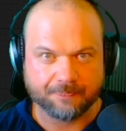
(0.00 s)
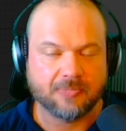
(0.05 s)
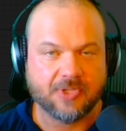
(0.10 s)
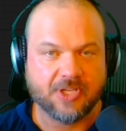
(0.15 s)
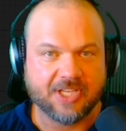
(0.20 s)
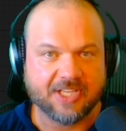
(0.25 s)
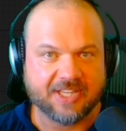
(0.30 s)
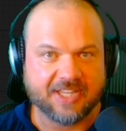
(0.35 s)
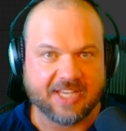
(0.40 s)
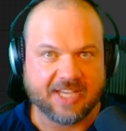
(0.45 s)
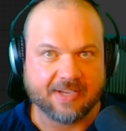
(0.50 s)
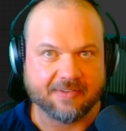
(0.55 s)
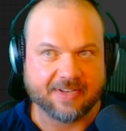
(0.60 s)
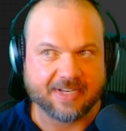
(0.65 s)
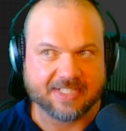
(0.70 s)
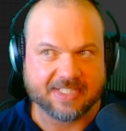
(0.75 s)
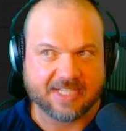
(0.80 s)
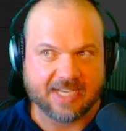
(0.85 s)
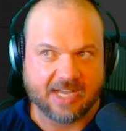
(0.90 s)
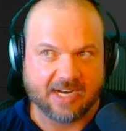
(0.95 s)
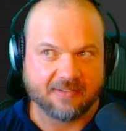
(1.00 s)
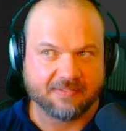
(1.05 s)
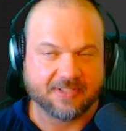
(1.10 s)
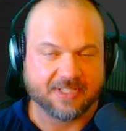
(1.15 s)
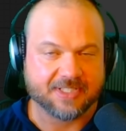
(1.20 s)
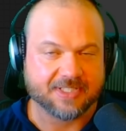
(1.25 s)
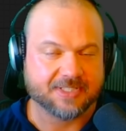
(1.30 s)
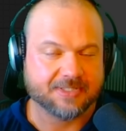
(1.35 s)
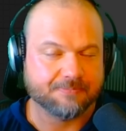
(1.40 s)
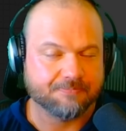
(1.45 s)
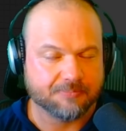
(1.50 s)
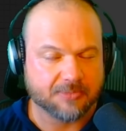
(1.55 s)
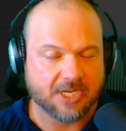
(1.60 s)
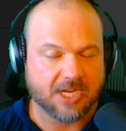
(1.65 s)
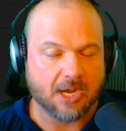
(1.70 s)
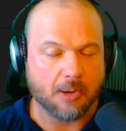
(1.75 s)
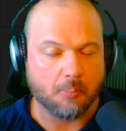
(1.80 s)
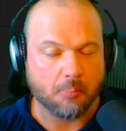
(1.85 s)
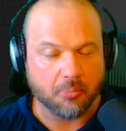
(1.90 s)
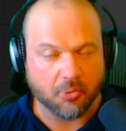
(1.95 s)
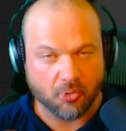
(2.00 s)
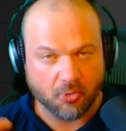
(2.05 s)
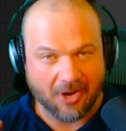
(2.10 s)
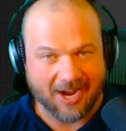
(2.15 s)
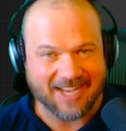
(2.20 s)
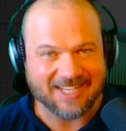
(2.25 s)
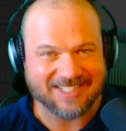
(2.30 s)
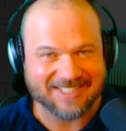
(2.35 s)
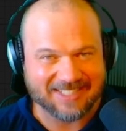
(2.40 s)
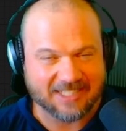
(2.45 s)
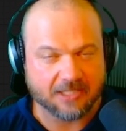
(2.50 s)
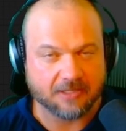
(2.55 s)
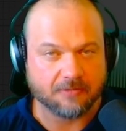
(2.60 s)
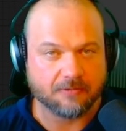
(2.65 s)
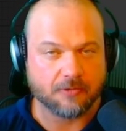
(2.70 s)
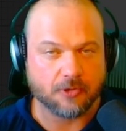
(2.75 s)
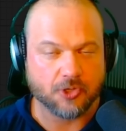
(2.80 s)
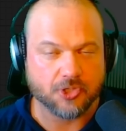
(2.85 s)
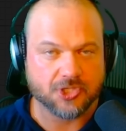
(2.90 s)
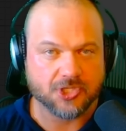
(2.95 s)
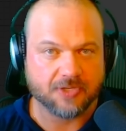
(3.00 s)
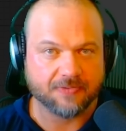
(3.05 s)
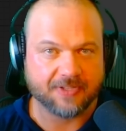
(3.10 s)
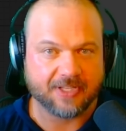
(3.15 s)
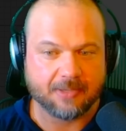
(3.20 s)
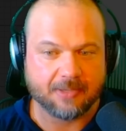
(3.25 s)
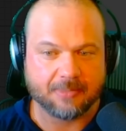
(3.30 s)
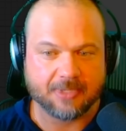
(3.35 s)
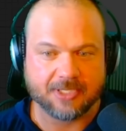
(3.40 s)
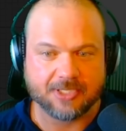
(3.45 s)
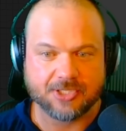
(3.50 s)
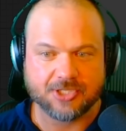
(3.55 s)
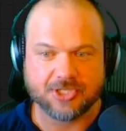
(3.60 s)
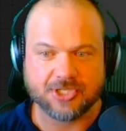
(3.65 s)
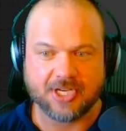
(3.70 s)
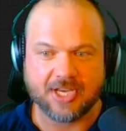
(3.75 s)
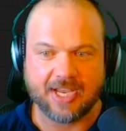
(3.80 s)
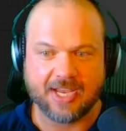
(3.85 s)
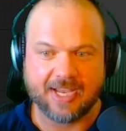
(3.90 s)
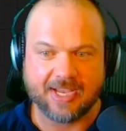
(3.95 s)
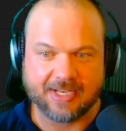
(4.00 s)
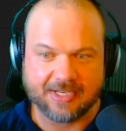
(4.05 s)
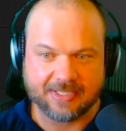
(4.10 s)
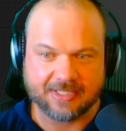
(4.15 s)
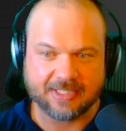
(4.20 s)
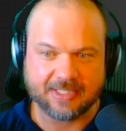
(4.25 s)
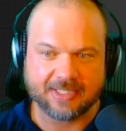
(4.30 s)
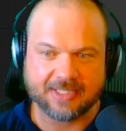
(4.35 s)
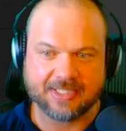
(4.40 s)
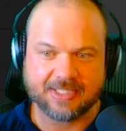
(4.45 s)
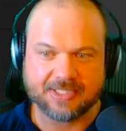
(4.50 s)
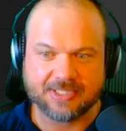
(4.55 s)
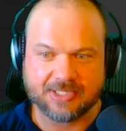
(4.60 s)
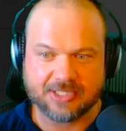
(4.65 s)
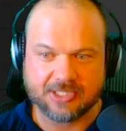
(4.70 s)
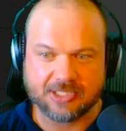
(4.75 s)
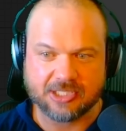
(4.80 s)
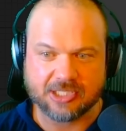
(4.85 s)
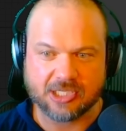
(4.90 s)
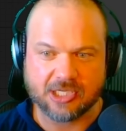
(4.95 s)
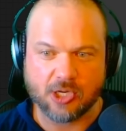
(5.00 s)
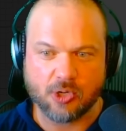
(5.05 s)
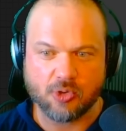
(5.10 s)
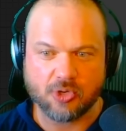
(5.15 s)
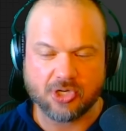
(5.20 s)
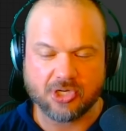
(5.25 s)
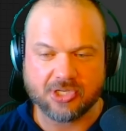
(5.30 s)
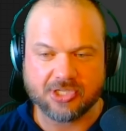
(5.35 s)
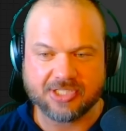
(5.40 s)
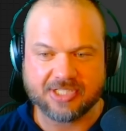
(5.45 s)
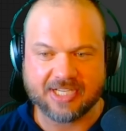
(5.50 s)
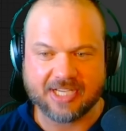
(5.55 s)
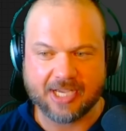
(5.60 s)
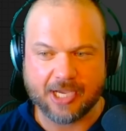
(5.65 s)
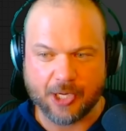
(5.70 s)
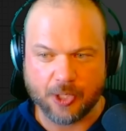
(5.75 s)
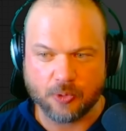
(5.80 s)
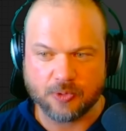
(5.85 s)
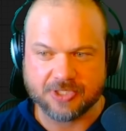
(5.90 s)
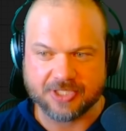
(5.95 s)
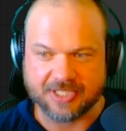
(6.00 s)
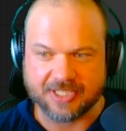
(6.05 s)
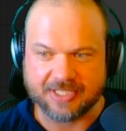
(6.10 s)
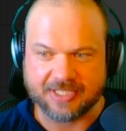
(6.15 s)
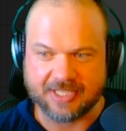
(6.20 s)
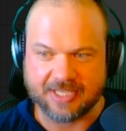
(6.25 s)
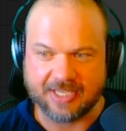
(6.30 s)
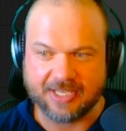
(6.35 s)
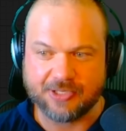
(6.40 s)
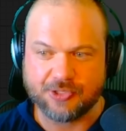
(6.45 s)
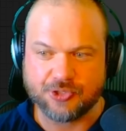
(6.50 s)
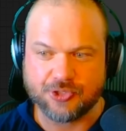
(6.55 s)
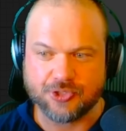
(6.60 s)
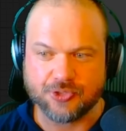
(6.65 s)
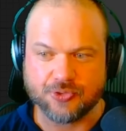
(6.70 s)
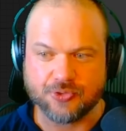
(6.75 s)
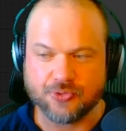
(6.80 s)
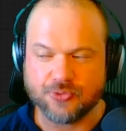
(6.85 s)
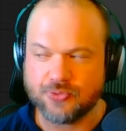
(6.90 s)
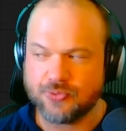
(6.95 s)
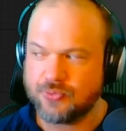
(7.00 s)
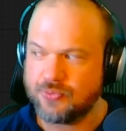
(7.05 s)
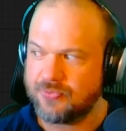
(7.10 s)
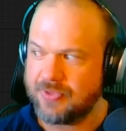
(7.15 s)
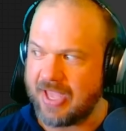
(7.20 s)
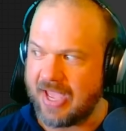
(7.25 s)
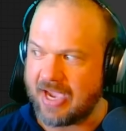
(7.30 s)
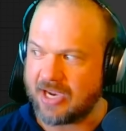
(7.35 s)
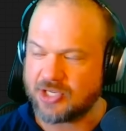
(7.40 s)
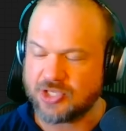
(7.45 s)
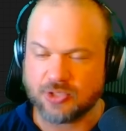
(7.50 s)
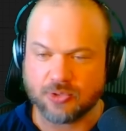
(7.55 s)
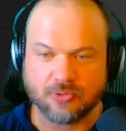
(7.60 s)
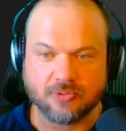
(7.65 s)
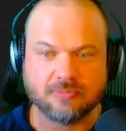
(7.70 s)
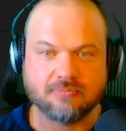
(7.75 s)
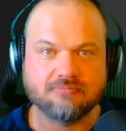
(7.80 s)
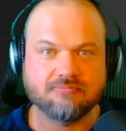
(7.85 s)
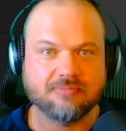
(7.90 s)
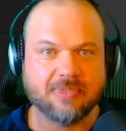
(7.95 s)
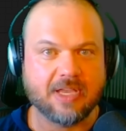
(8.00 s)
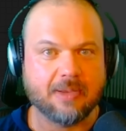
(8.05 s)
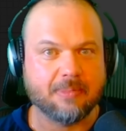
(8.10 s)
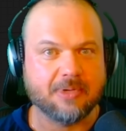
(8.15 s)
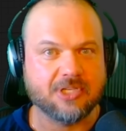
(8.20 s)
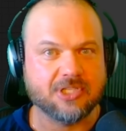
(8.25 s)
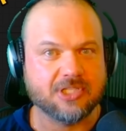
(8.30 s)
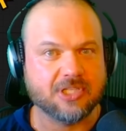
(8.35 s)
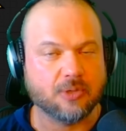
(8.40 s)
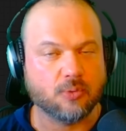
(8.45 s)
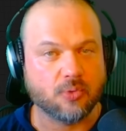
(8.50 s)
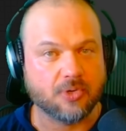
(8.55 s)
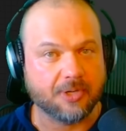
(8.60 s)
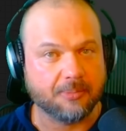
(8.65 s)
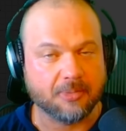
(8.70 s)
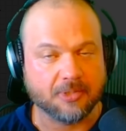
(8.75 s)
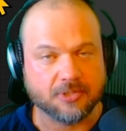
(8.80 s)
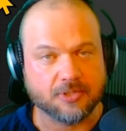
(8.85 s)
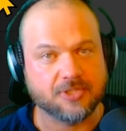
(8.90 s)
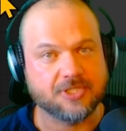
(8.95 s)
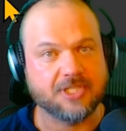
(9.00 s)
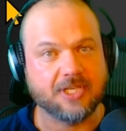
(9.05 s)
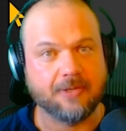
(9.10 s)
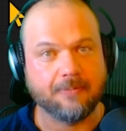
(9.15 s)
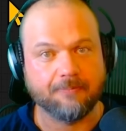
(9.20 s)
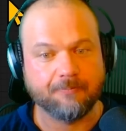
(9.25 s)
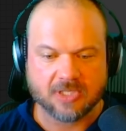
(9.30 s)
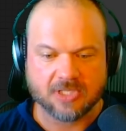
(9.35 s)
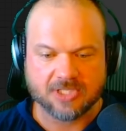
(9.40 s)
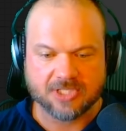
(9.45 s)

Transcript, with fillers: You can think of it as kind of this compressed version image. And uh, this decoder decodes it into the actual image that we're able to see.